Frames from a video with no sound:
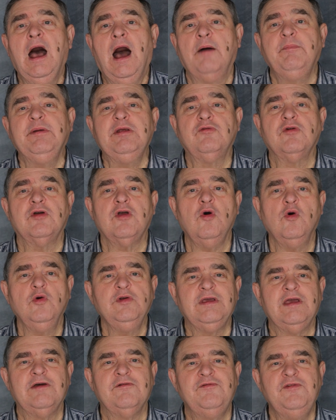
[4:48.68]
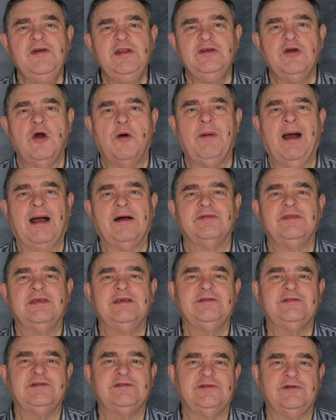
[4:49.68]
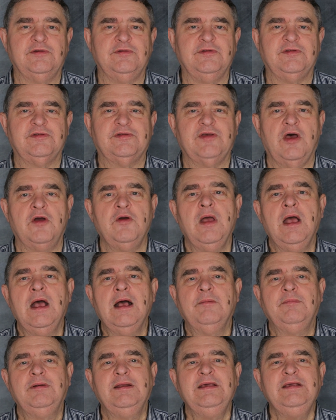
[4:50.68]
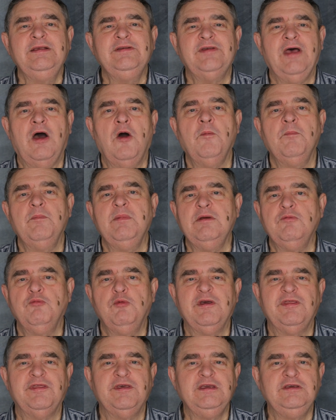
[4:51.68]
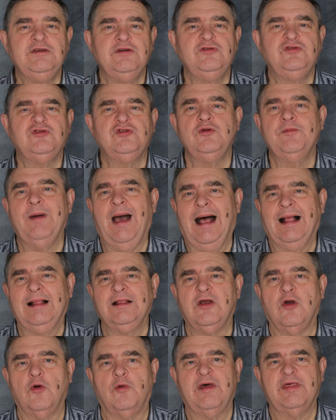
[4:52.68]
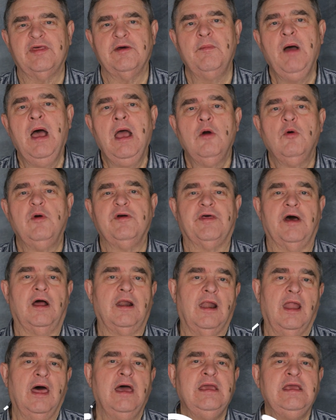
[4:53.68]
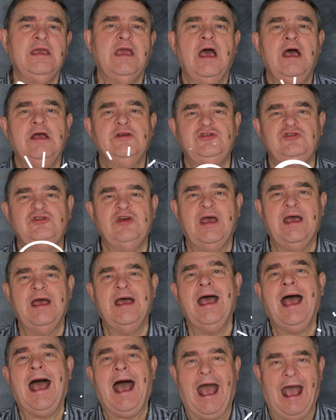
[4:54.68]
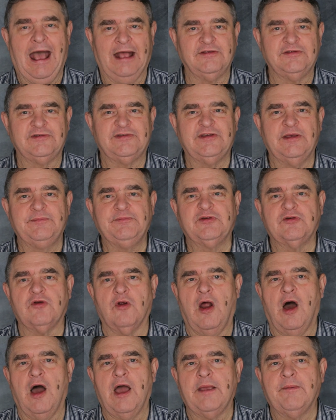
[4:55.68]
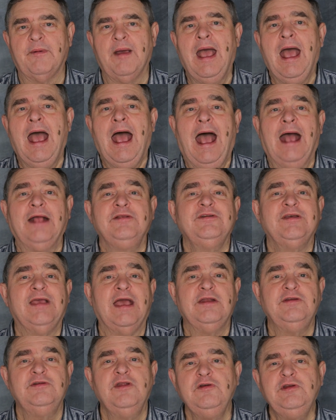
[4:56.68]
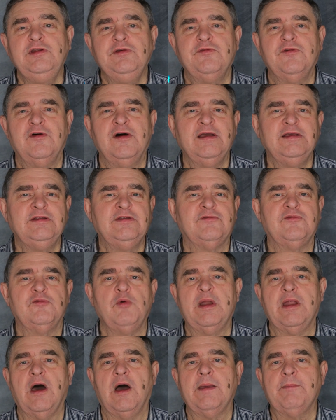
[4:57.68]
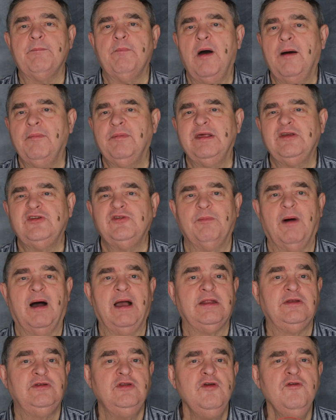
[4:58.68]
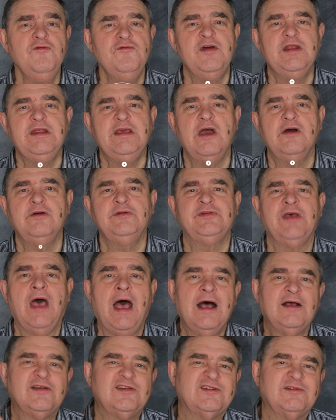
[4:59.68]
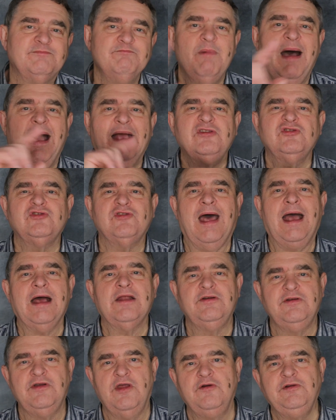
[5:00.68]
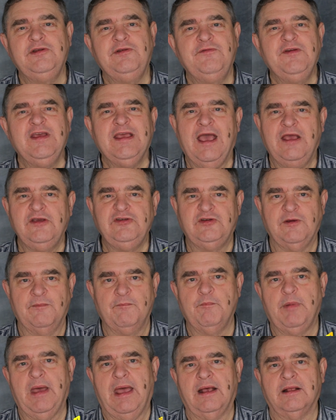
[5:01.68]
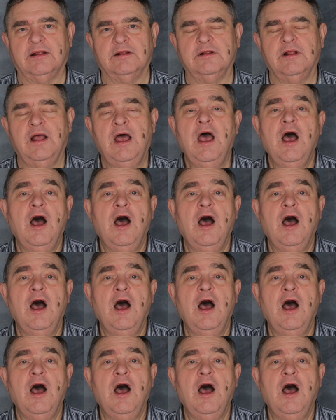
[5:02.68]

I'll be recording a video about this soon, so please help me with the YouTube algorithm with a like, share and subscribe and to get notified of when I publish my new videos, smash that notification bell.